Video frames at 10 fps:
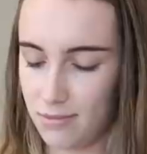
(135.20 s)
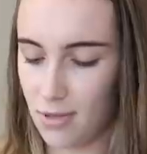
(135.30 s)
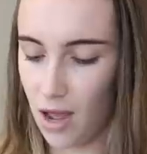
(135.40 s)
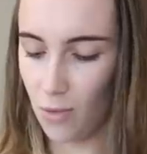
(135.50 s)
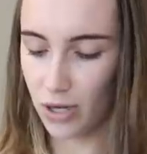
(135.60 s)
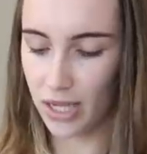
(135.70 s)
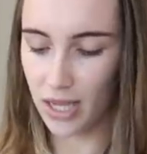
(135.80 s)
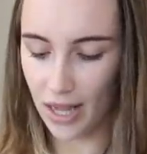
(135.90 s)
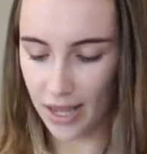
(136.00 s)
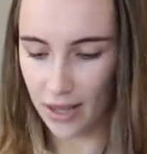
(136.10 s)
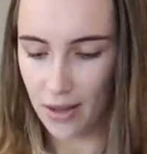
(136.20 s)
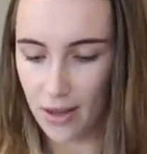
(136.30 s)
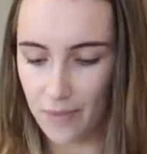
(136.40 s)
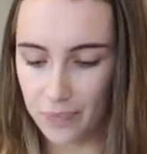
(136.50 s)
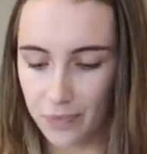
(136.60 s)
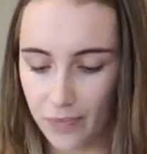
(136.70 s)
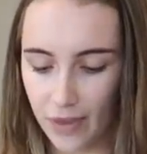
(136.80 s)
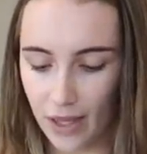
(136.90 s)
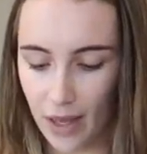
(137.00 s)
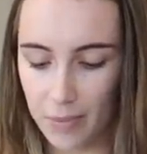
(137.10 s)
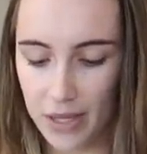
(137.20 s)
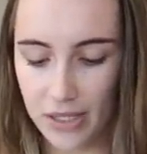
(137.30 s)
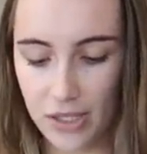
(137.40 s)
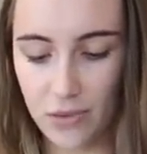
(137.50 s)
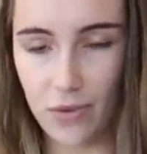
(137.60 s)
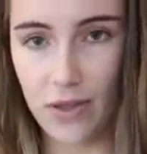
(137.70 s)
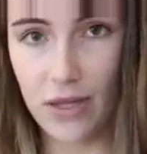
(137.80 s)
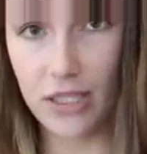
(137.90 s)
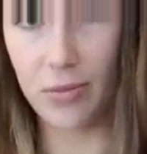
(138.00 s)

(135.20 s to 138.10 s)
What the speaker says: I want to get like a pencil thing